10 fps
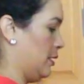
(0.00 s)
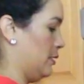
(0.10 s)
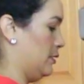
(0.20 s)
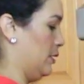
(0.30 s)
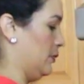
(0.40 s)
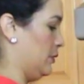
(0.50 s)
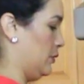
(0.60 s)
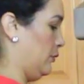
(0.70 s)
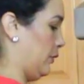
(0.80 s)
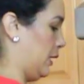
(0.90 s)
some
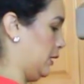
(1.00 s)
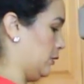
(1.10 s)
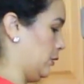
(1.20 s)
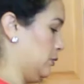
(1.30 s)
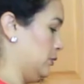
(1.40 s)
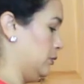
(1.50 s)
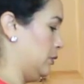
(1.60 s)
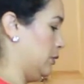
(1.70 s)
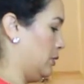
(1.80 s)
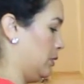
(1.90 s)
sofrito
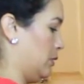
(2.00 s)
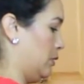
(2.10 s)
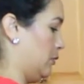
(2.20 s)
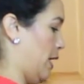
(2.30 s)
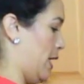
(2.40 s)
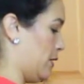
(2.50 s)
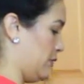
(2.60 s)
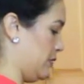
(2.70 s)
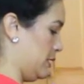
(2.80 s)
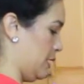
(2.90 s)
right
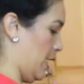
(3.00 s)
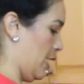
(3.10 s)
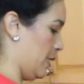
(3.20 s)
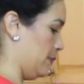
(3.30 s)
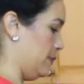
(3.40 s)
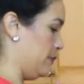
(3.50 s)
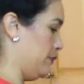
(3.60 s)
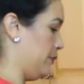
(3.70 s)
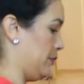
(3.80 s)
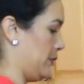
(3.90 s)
over the top.
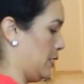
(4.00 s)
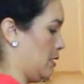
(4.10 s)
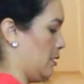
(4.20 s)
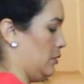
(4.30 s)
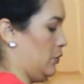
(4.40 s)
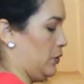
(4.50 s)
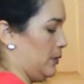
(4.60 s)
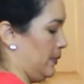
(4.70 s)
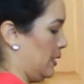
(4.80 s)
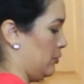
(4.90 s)
You
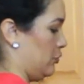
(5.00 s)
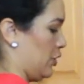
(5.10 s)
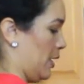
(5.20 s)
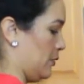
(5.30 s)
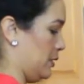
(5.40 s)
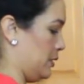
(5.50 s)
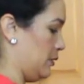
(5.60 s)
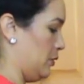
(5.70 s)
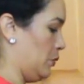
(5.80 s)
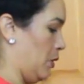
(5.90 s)
can be as generous
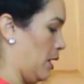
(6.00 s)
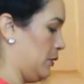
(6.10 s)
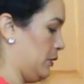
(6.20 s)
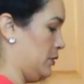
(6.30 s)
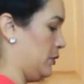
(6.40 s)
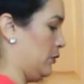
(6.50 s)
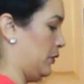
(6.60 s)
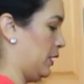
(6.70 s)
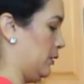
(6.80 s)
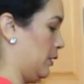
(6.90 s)
as you want with the
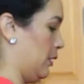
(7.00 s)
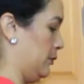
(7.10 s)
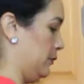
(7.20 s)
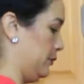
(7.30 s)
sofrito.